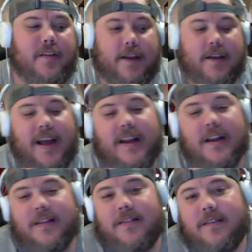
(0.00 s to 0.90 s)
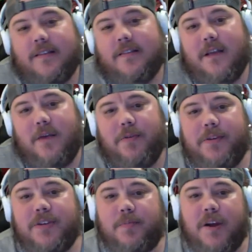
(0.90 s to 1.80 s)
Like I would
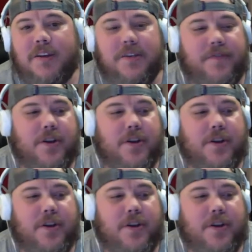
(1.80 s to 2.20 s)
be surprised if